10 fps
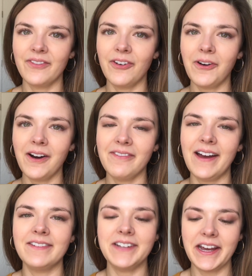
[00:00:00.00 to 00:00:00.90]
For
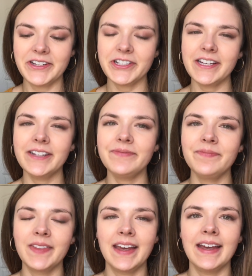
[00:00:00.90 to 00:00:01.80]
foundation,
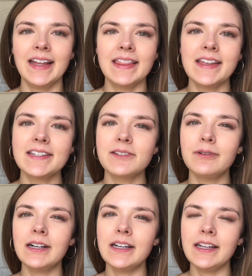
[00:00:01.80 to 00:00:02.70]
this
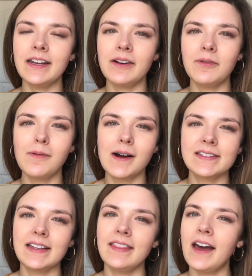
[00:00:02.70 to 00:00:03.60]
one
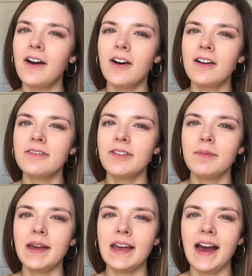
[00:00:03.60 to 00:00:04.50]
wasn't that hard for
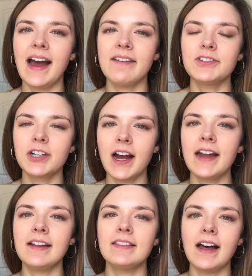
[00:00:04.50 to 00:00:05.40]
me. I have
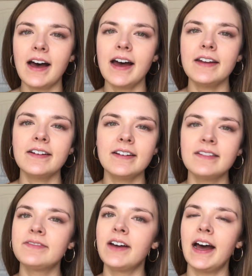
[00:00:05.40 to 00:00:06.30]
tried a lot
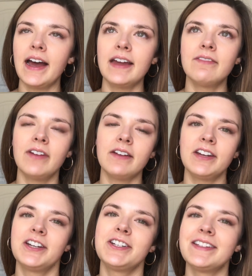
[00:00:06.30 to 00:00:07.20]
of high-end
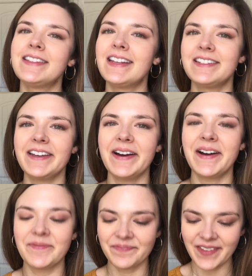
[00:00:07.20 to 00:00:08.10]
foundations this
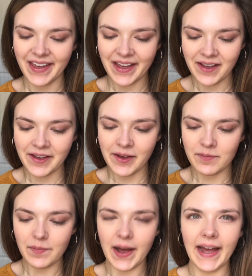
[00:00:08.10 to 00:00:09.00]
year,
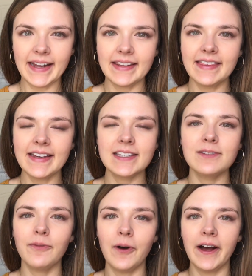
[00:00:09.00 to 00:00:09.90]
but
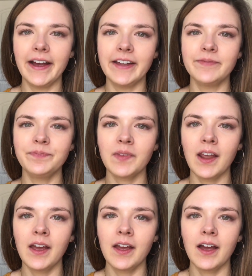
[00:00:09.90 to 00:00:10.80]
this one
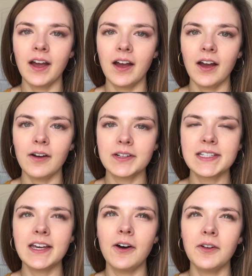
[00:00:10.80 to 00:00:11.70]
was
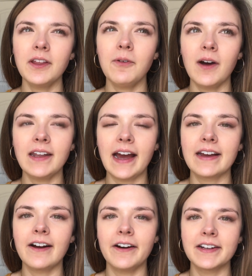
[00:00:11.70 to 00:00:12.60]
the only one I
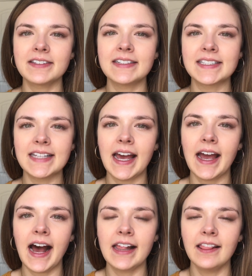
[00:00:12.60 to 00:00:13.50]
could honestly
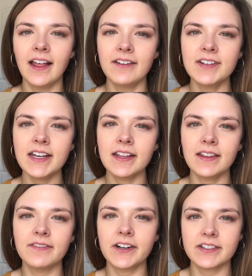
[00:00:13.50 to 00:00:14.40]
say I loved it
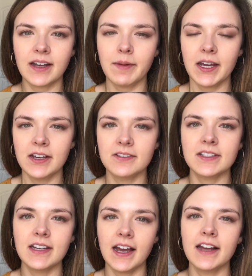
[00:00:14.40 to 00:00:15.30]
the first time I used it.